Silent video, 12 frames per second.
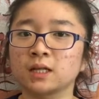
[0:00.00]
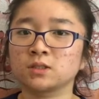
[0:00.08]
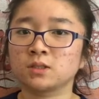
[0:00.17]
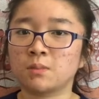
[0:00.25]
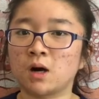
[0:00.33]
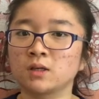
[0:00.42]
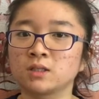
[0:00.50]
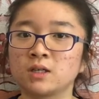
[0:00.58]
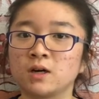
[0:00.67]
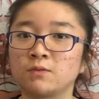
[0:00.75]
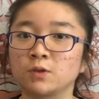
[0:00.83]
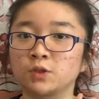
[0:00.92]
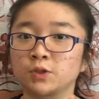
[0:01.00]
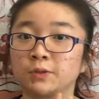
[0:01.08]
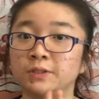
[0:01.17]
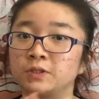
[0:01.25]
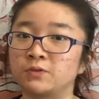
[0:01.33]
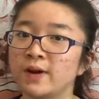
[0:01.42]
model of what you're
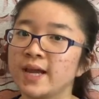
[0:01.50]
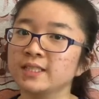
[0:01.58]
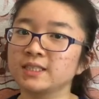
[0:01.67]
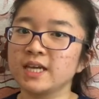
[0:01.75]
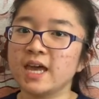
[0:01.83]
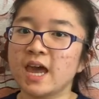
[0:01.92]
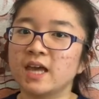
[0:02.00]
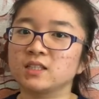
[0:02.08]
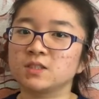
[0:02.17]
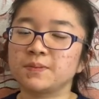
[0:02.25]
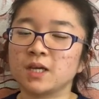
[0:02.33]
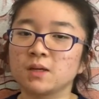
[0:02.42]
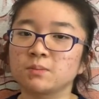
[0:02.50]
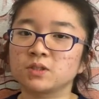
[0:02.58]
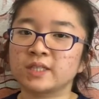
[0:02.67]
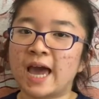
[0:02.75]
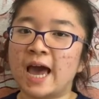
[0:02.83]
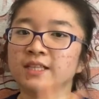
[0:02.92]
going to write, and just be able to add